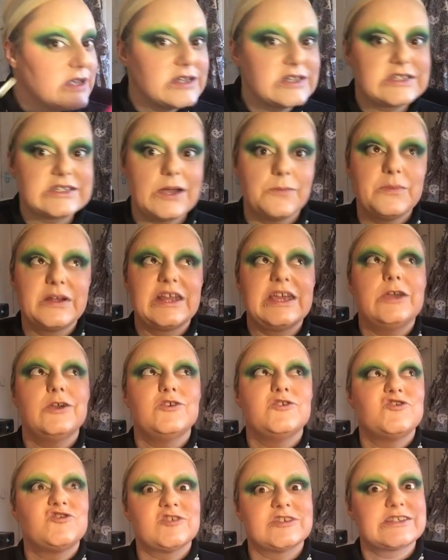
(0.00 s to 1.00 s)
somebody
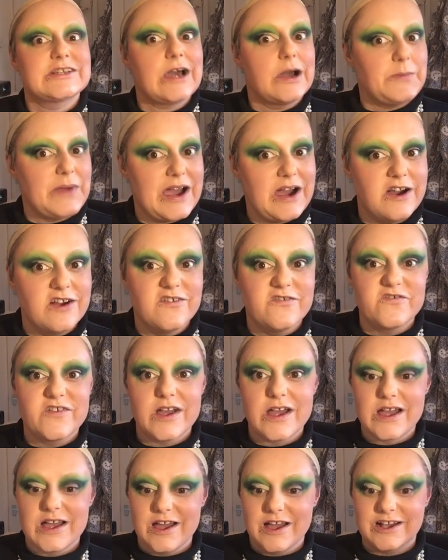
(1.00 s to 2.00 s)
who's just come out of
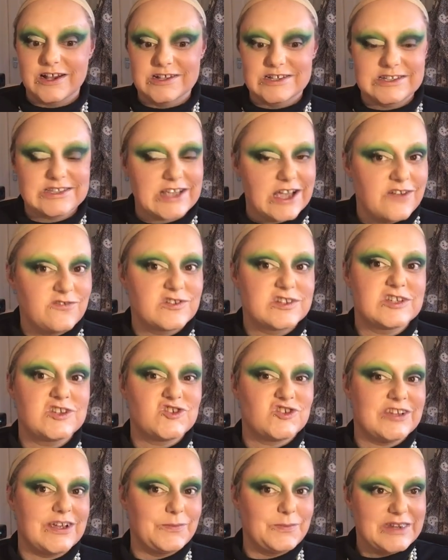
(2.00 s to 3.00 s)
a
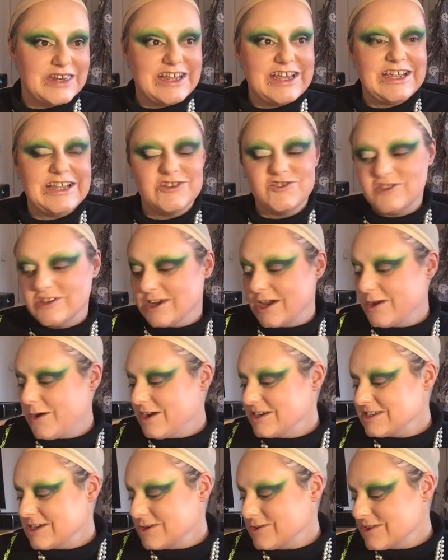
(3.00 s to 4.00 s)
conservatorship needs. You know,
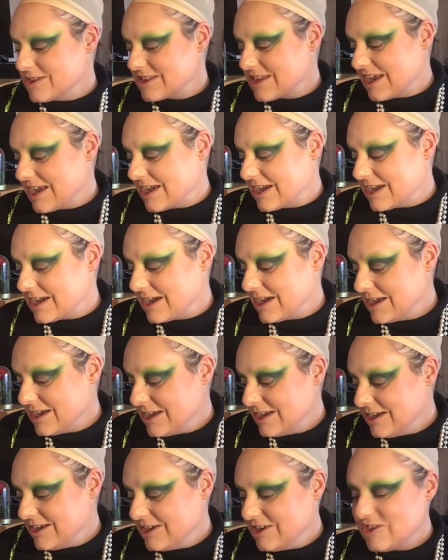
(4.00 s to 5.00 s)
I don't think
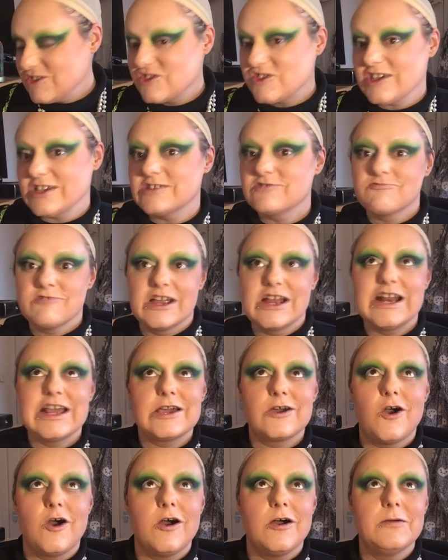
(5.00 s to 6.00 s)
she's really
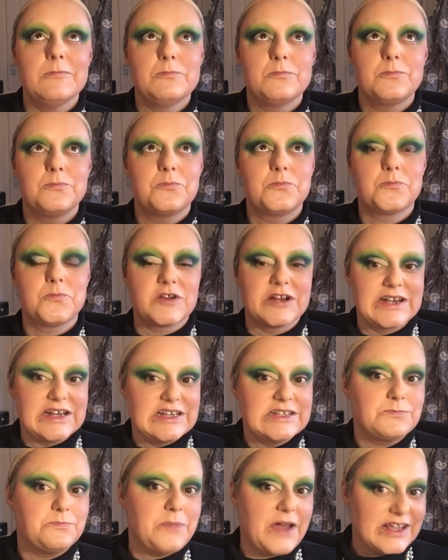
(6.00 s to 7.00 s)
got
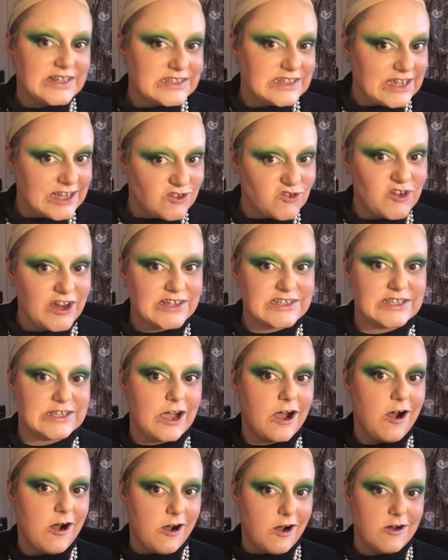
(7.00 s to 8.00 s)
Britney's best interests
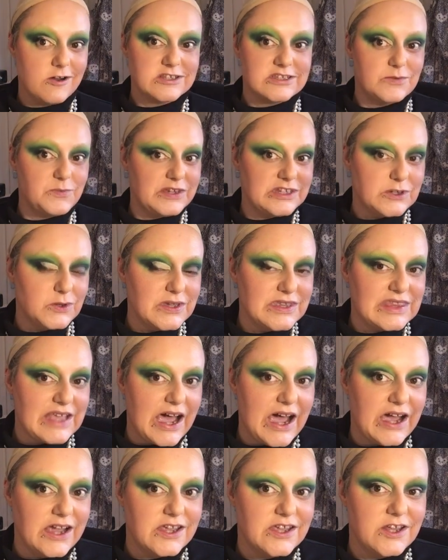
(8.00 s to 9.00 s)
at heart to be doing
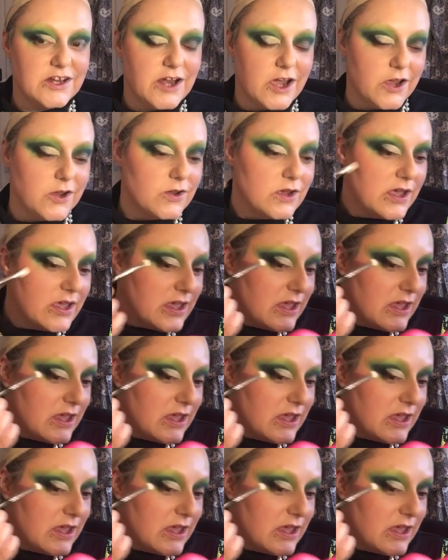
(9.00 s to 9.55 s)
that. You know,